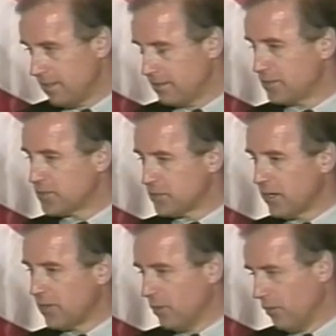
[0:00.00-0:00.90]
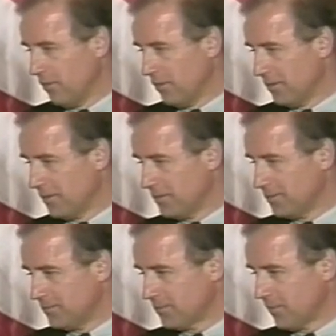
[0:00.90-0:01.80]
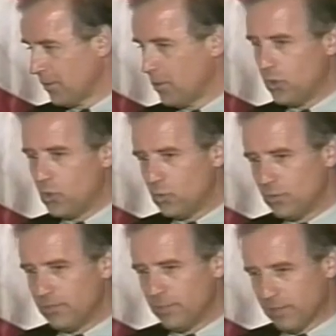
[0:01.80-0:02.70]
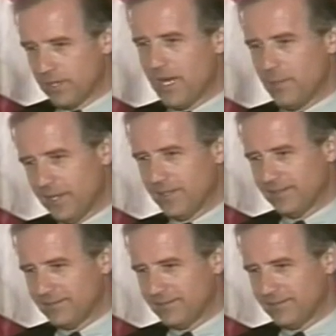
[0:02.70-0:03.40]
to struggle over who will be predominant.